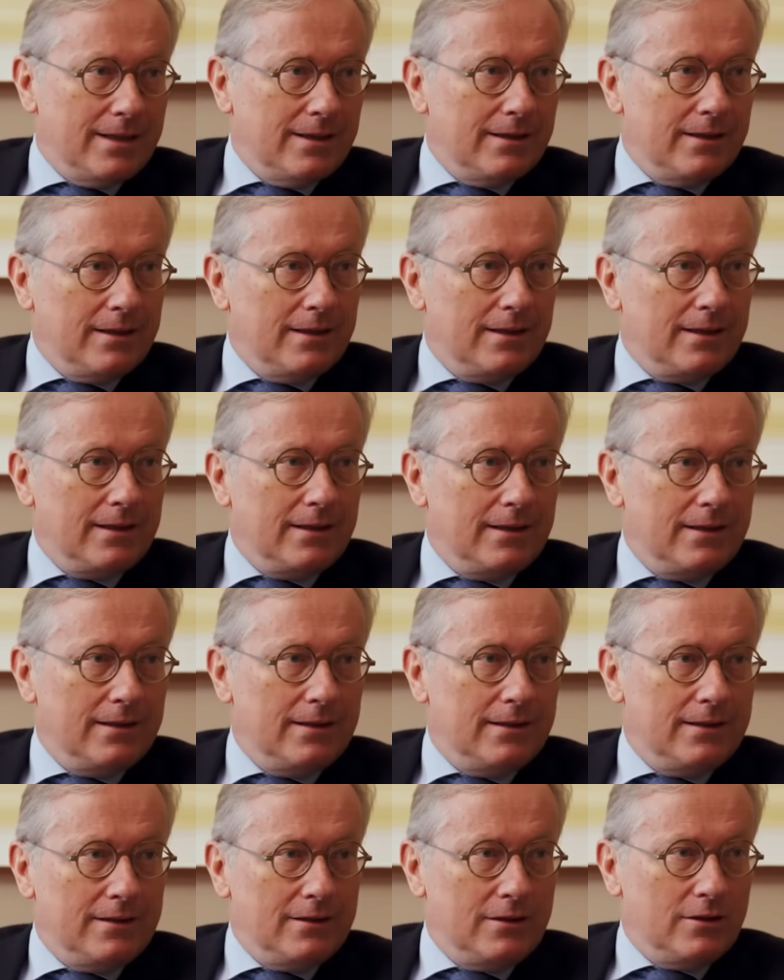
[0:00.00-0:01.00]

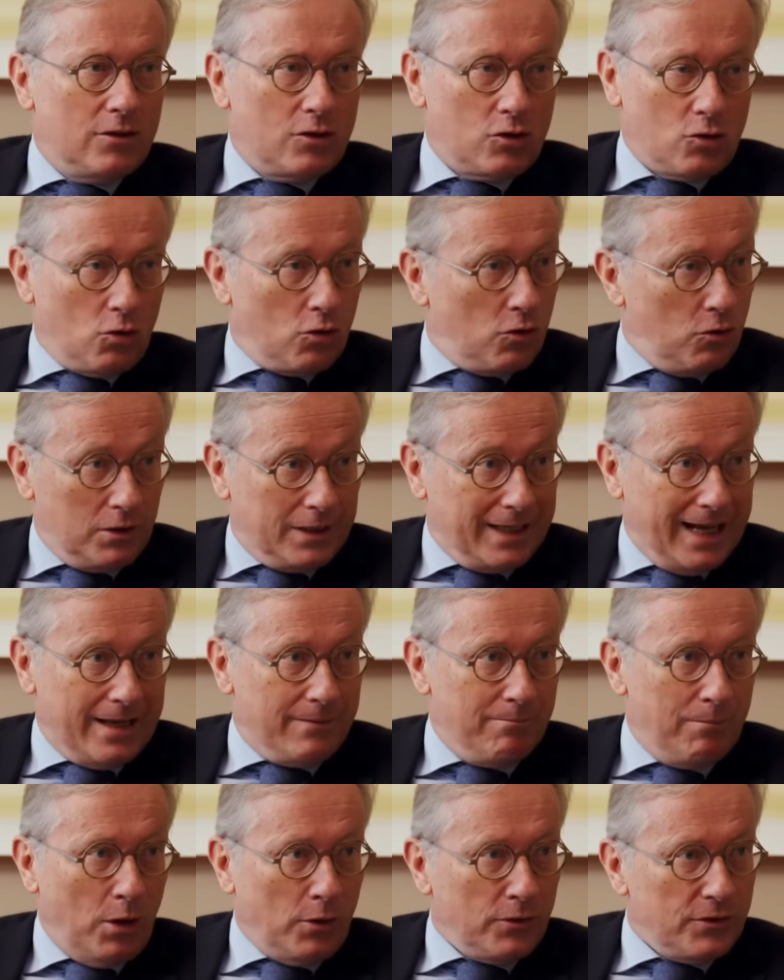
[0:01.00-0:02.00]
the so-called
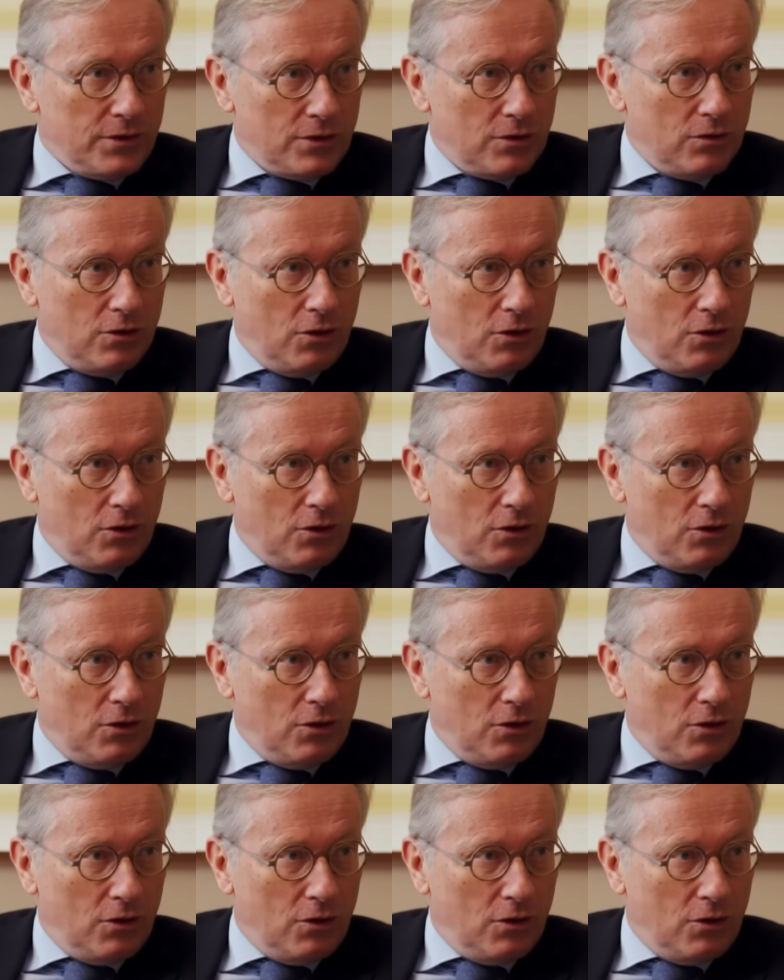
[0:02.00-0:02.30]
cat bonds,